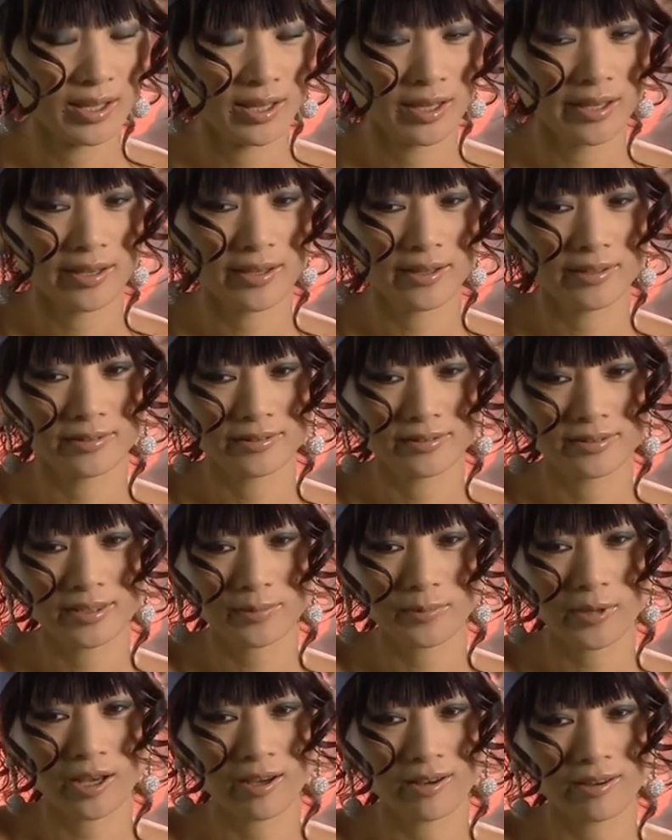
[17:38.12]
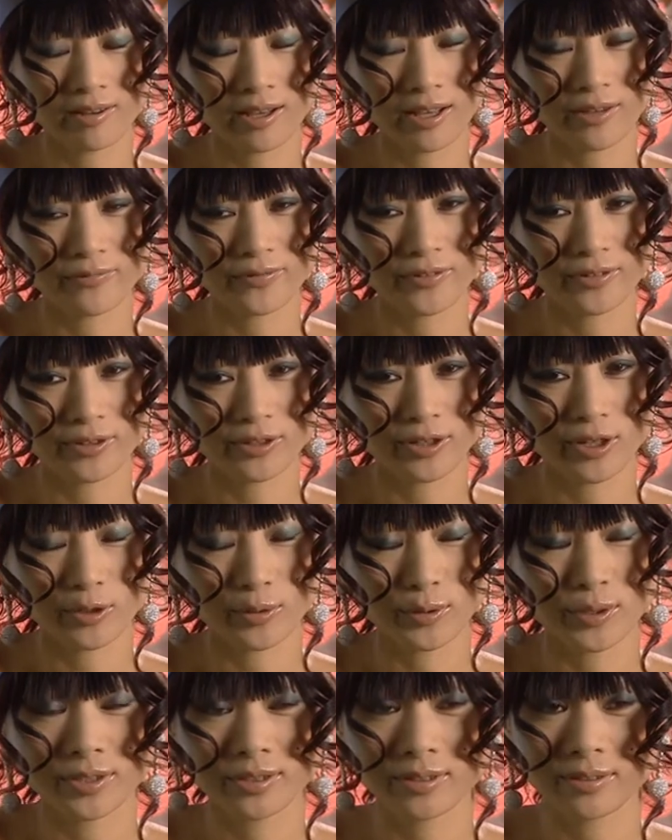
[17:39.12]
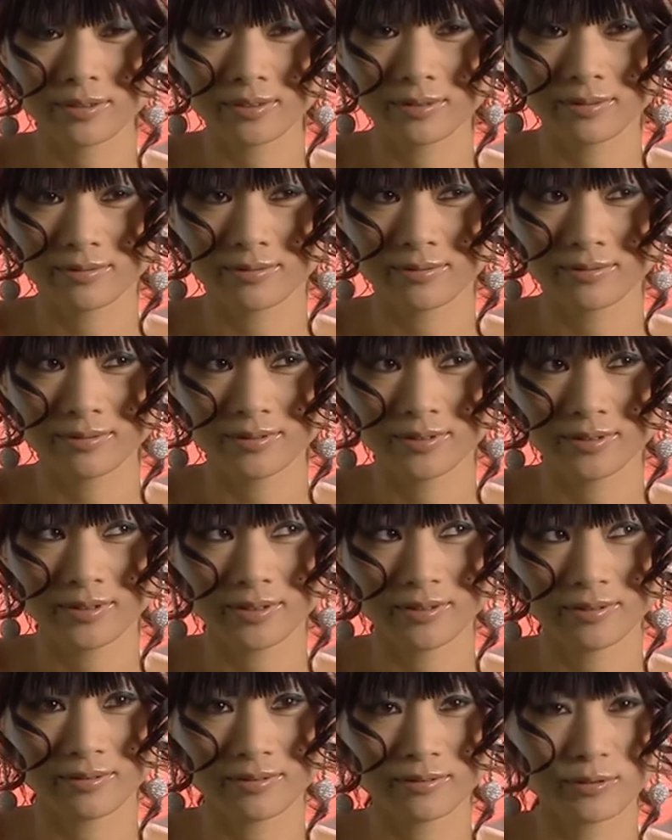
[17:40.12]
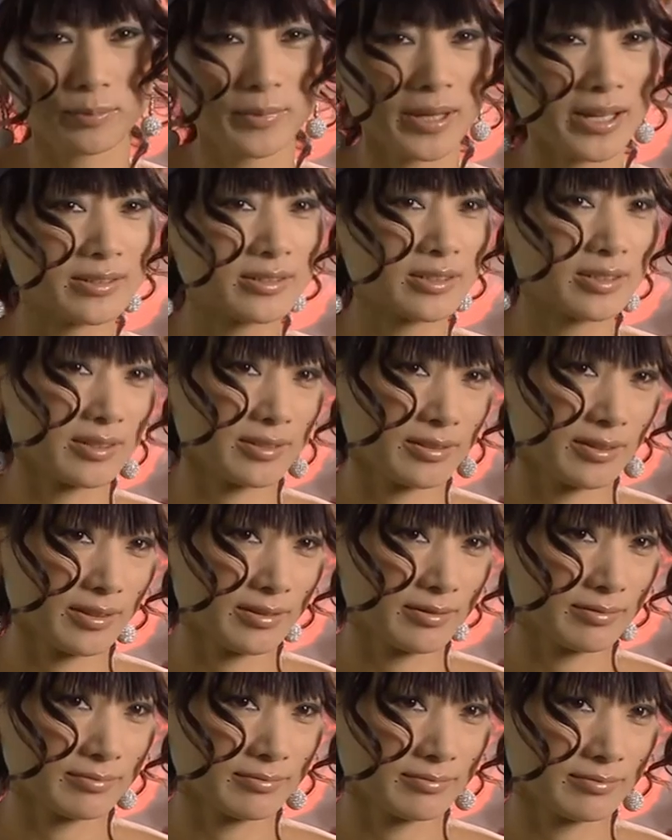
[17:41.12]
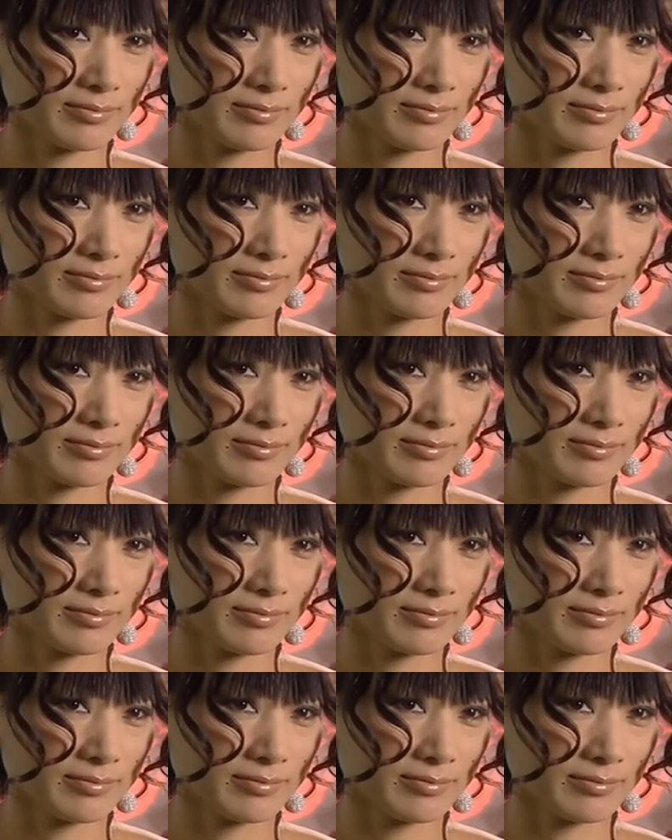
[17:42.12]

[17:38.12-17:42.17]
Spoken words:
And somehow I feel always, romantic there.